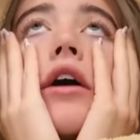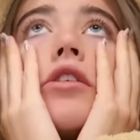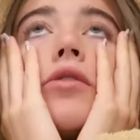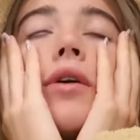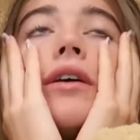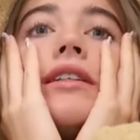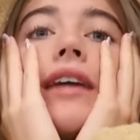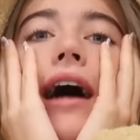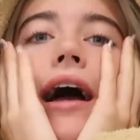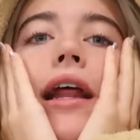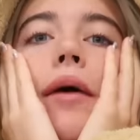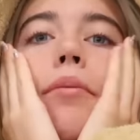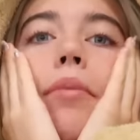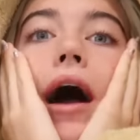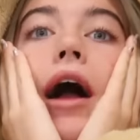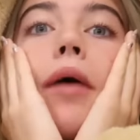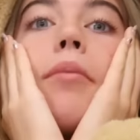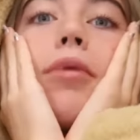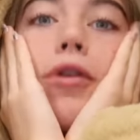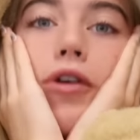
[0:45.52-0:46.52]
So I dyed it
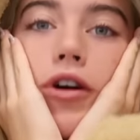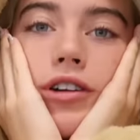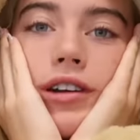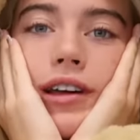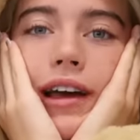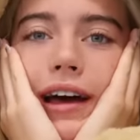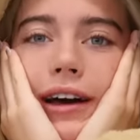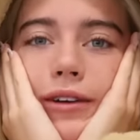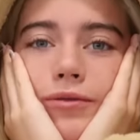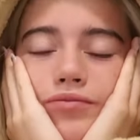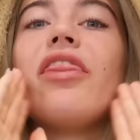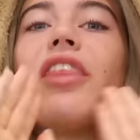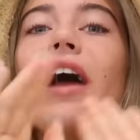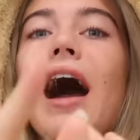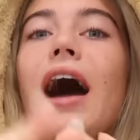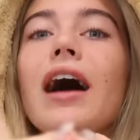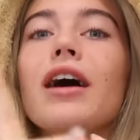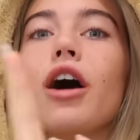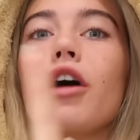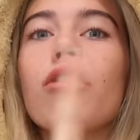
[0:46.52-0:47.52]
back blonde again.
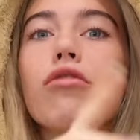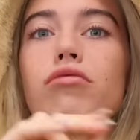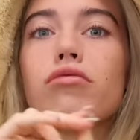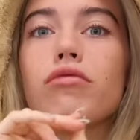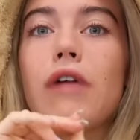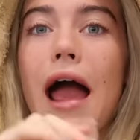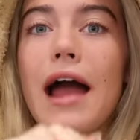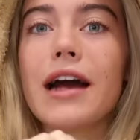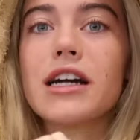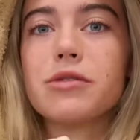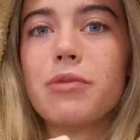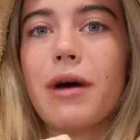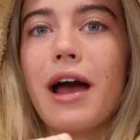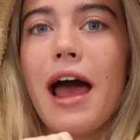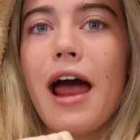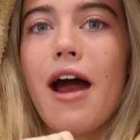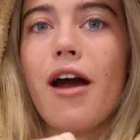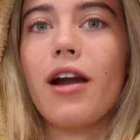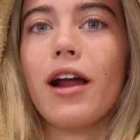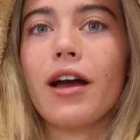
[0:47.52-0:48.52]
That wrecks my
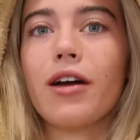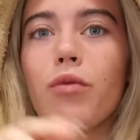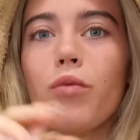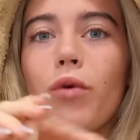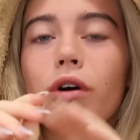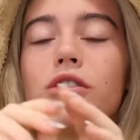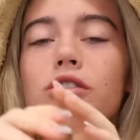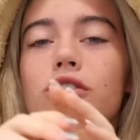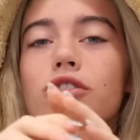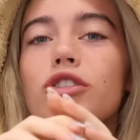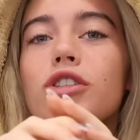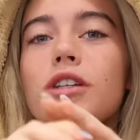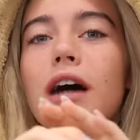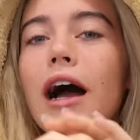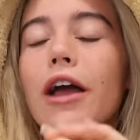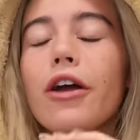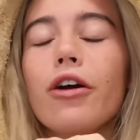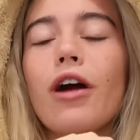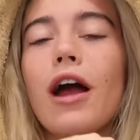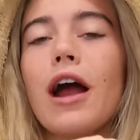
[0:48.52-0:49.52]
hair. Like once you
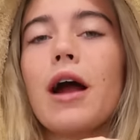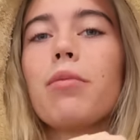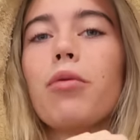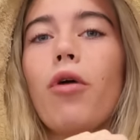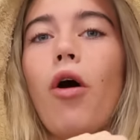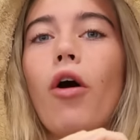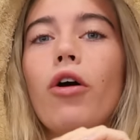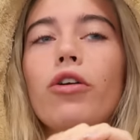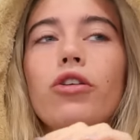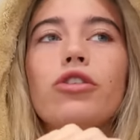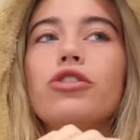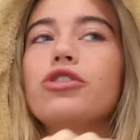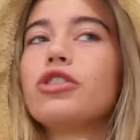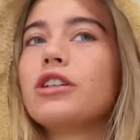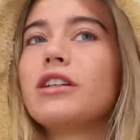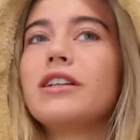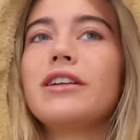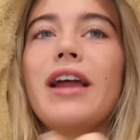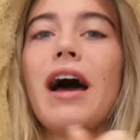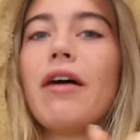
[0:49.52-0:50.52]
dye your hair blonde, you
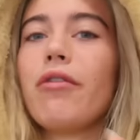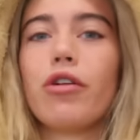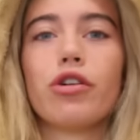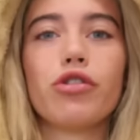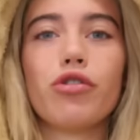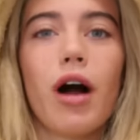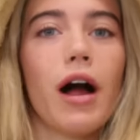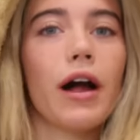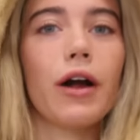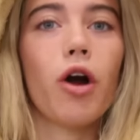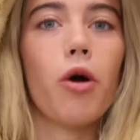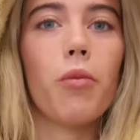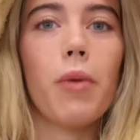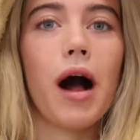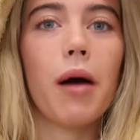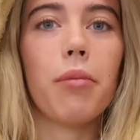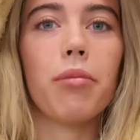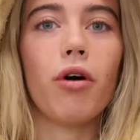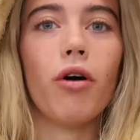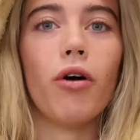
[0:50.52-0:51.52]
should never try and go
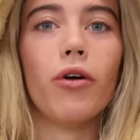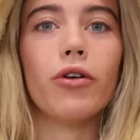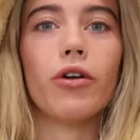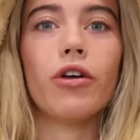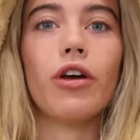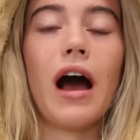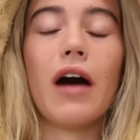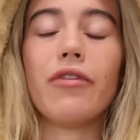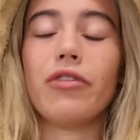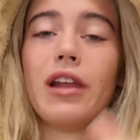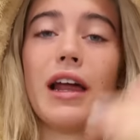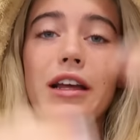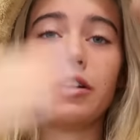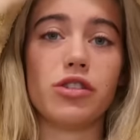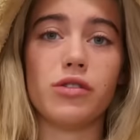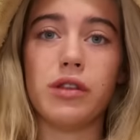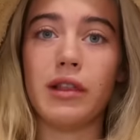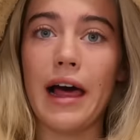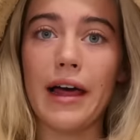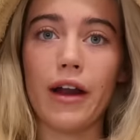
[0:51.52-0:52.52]
back blonde. You have to like
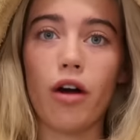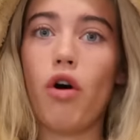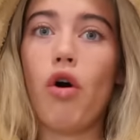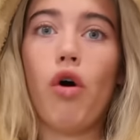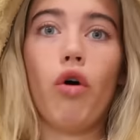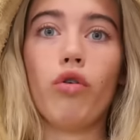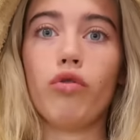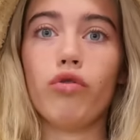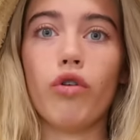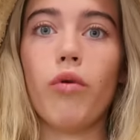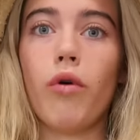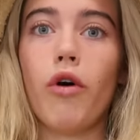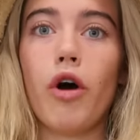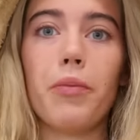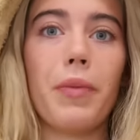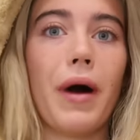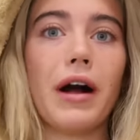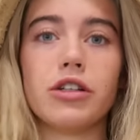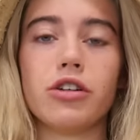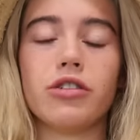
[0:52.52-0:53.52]
just let it all grow
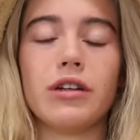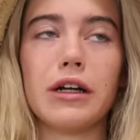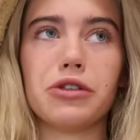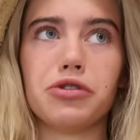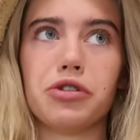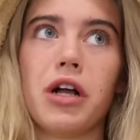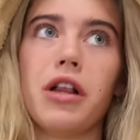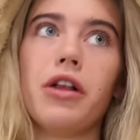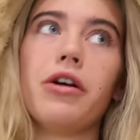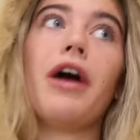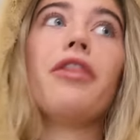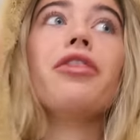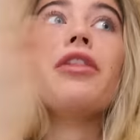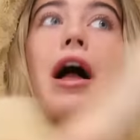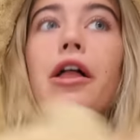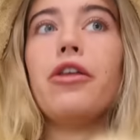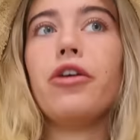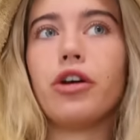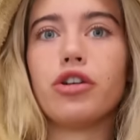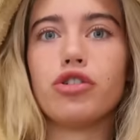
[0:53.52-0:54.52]
out back to your natural color and
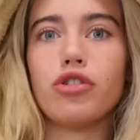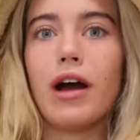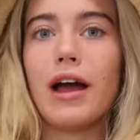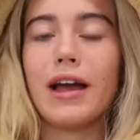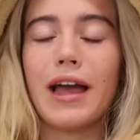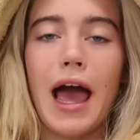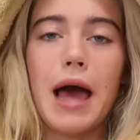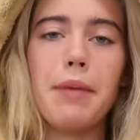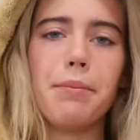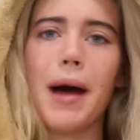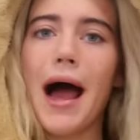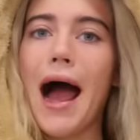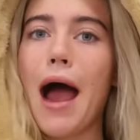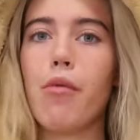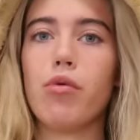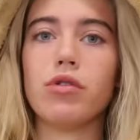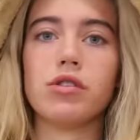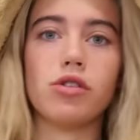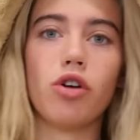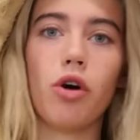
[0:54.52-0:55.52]
then you can try again. But I
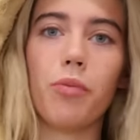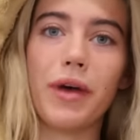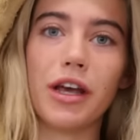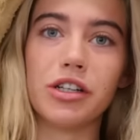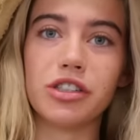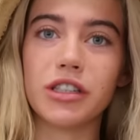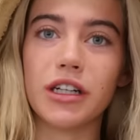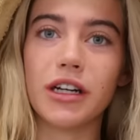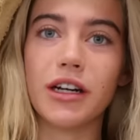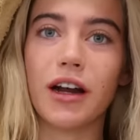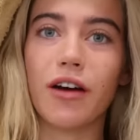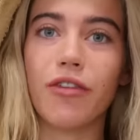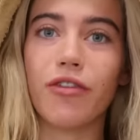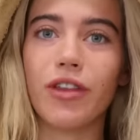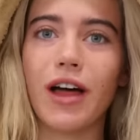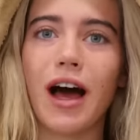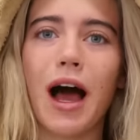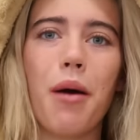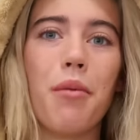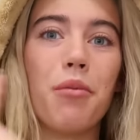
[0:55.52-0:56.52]
was not patient enough for
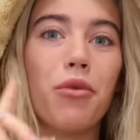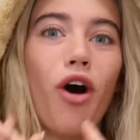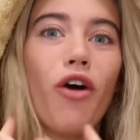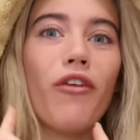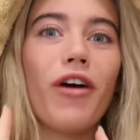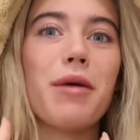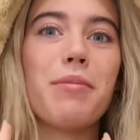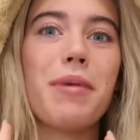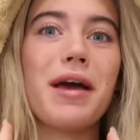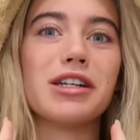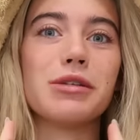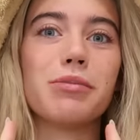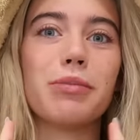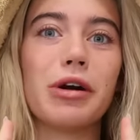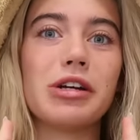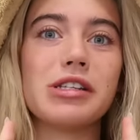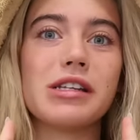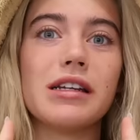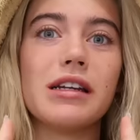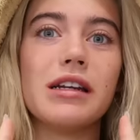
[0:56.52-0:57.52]
that. I'm not a very patient
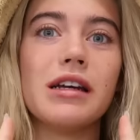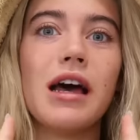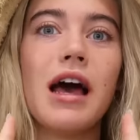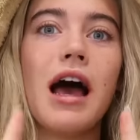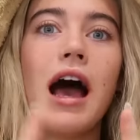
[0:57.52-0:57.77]
person